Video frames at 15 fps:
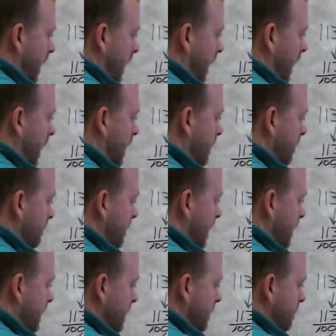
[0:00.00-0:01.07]
and
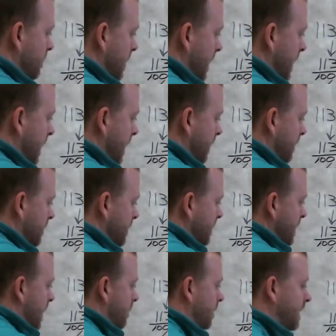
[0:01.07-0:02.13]
divide it by the
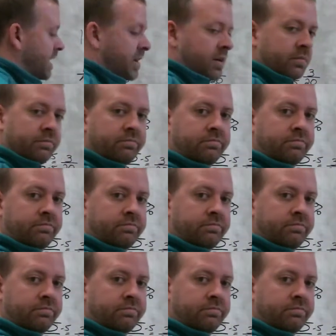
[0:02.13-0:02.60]
denominator.